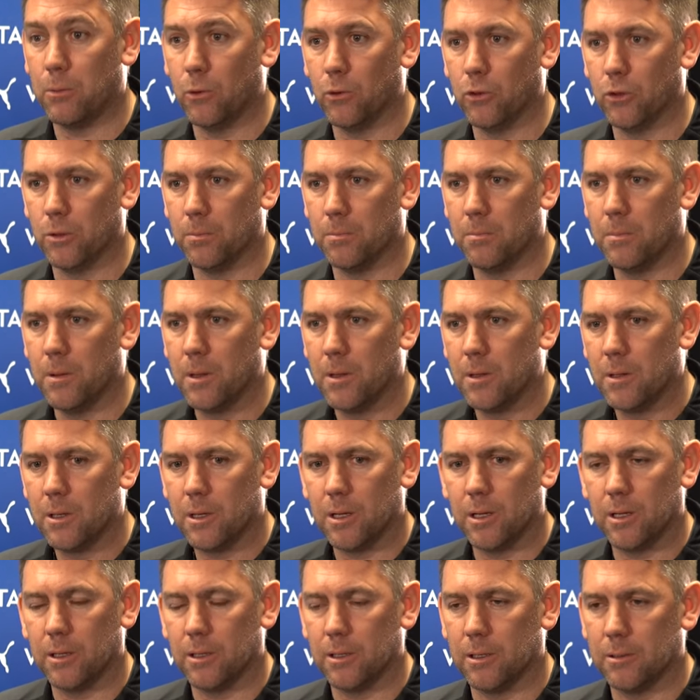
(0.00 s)
put them
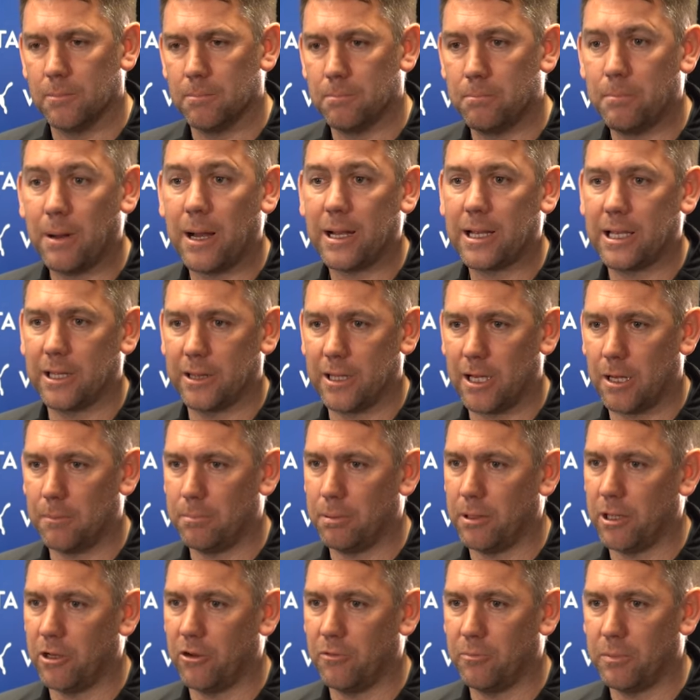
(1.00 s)
back in
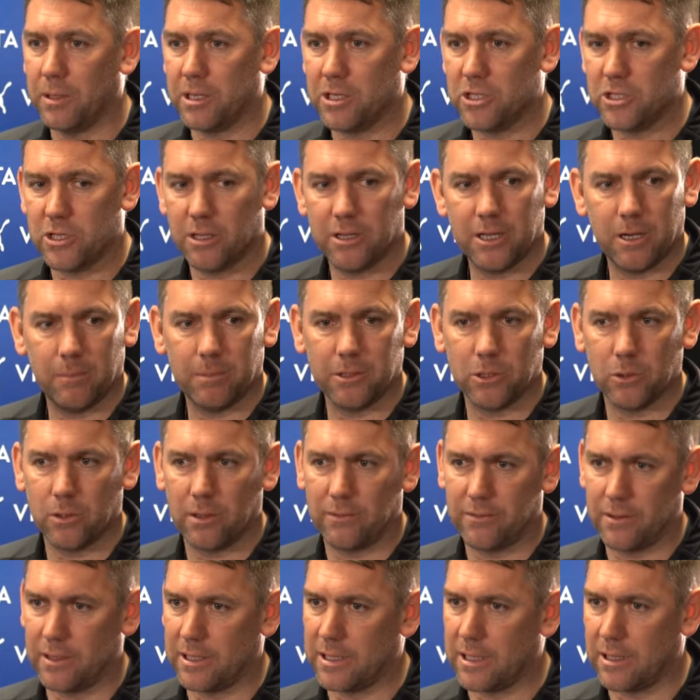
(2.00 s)
that playoff picture, and they'll be
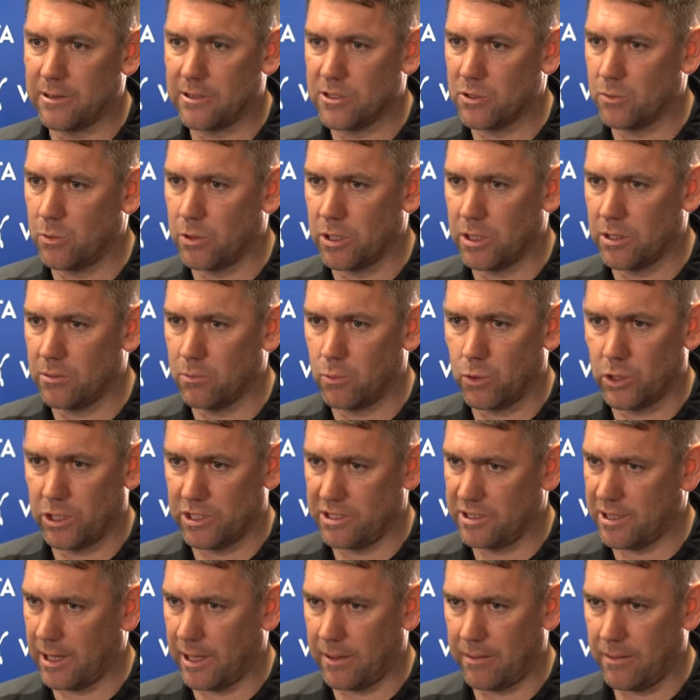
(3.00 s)
doing everything they can to want
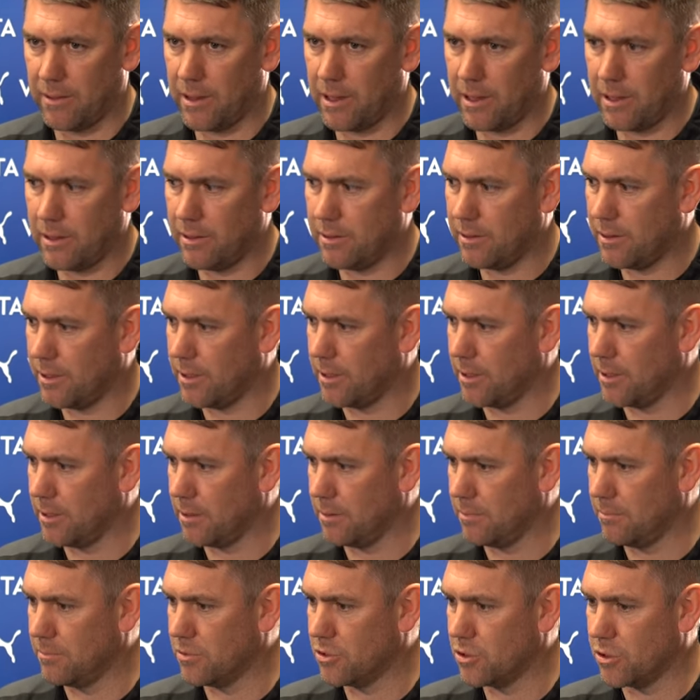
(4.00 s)
to stay in there.
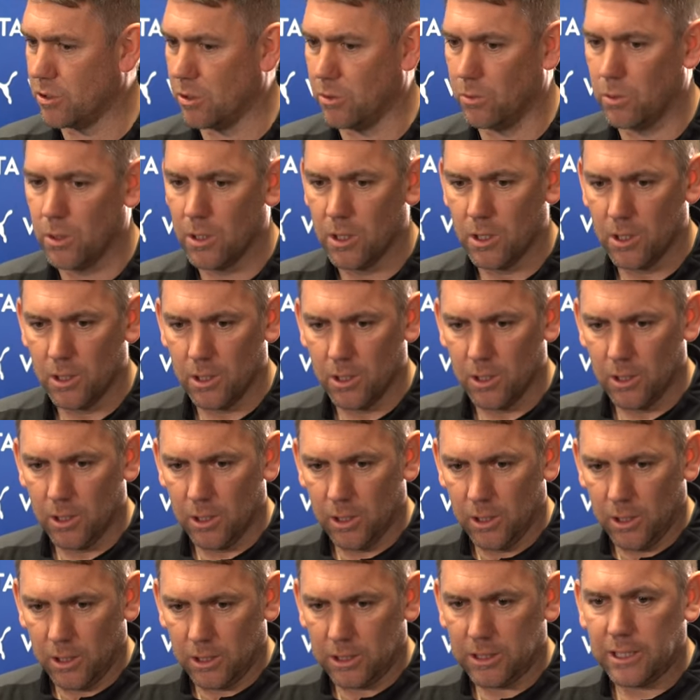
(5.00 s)
So,
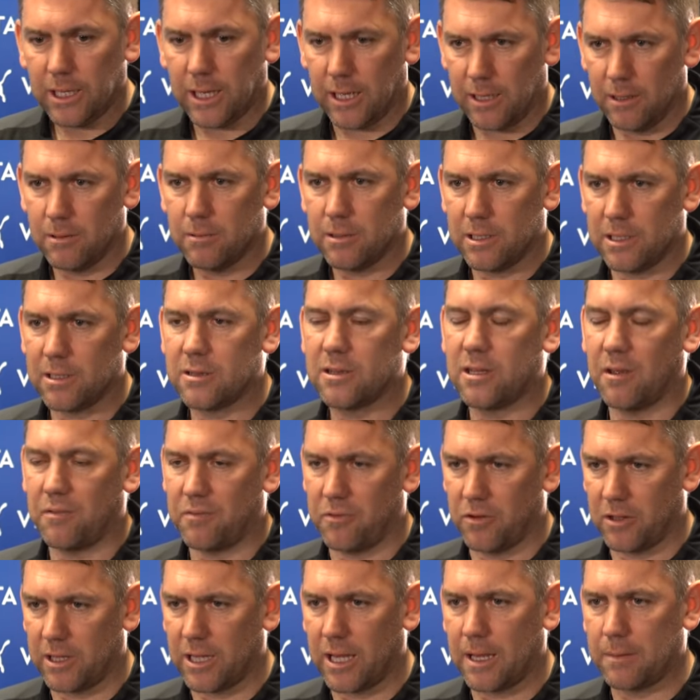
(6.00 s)
yeah,
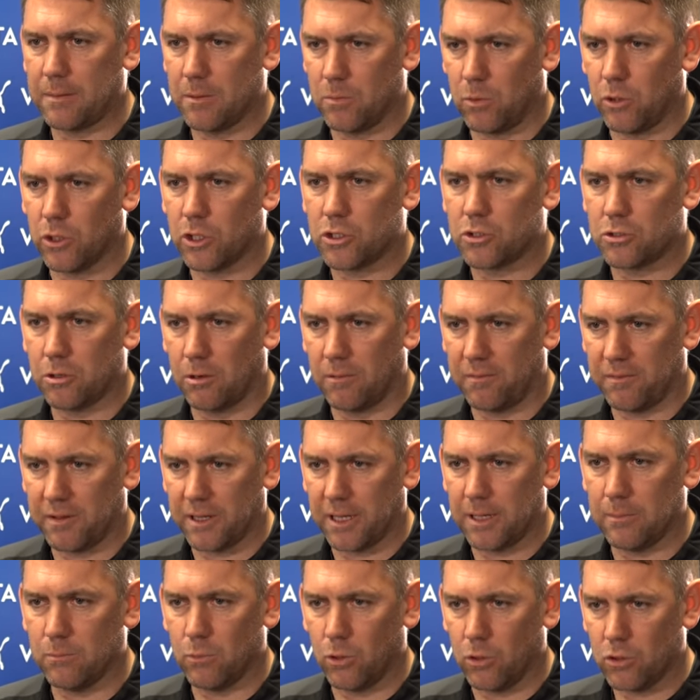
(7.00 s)
different game than what the trophy
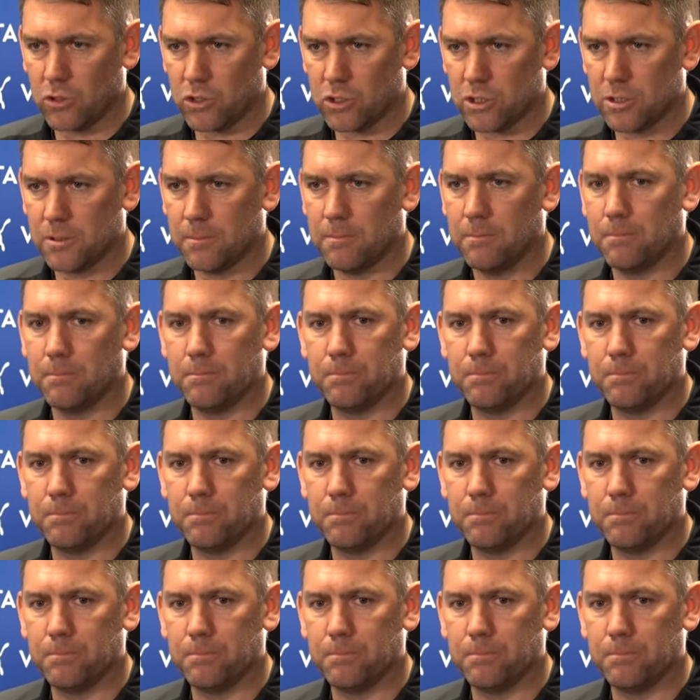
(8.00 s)
game was.